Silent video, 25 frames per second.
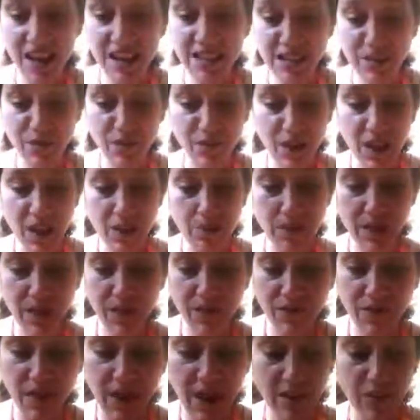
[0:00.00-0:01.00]
It's a family
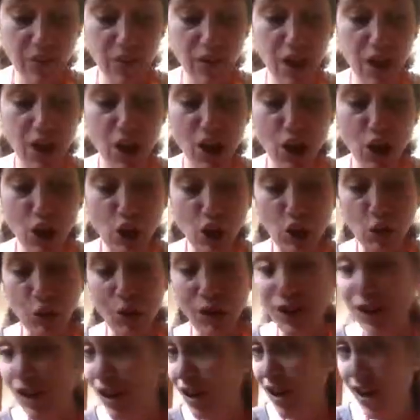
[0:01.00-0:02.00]
favorite. You
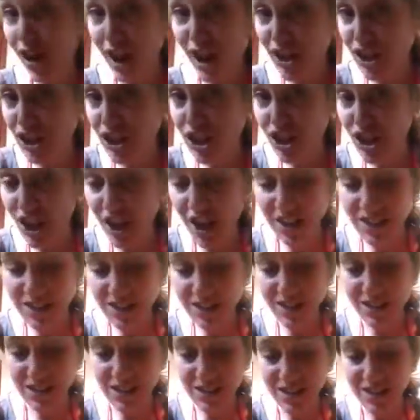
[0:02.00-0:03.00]
can
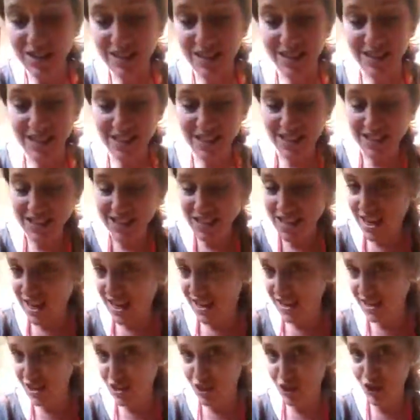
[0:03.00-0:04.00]
adjust the
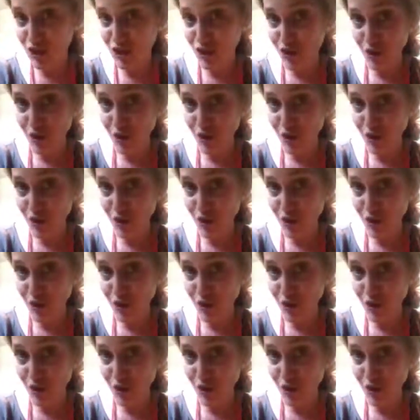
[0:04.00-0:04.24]
seasonings to